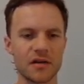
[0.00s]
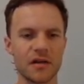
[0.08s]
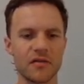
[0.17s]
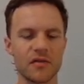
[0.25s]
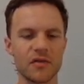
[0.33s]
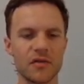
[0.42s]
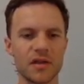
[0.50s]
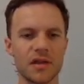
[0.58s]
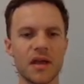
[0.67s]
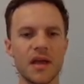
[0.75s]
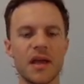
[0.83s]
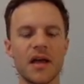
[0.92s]
And so you can
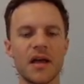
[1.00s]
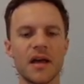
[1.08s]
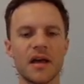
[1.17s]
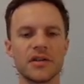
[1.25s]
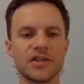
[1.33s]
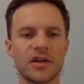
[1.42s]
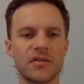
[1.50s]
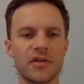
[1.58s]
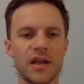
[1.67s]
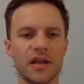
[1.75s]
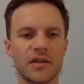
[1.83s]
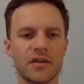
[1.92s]

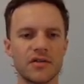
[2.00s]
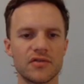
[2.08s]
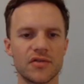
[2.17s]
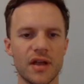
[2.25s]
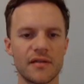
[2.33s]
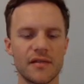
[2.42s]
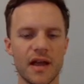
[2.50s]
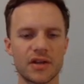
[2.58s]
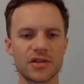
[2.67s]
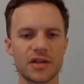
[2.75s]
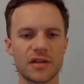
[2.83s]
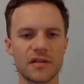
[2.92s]
generate
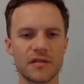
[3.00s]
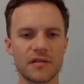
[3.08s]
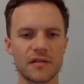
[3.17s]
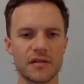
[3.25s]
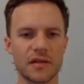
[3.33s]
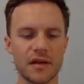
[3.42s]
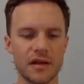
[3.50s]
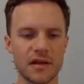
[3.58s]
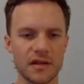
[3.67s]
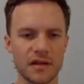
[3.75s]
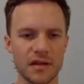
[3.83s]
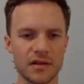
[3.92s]
transactions
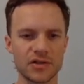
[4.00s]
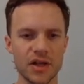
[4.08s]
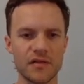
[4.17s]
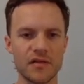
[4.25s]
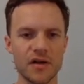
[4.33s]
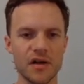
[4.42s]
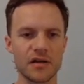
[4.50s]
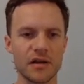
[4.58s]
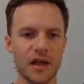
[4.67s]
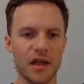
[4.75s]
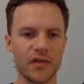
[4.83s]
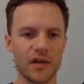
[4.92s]
in JSON
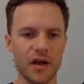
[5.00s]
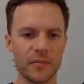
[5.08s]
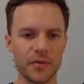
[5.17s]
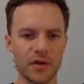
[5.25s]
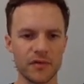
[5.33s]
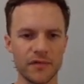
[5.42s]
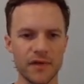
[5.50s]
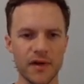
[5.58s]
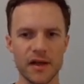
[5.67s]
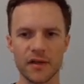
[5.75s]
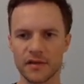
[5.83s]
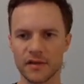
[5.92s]
and then upload the
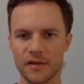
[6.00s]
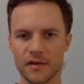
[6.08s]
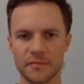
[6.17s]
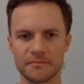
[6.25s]
file here.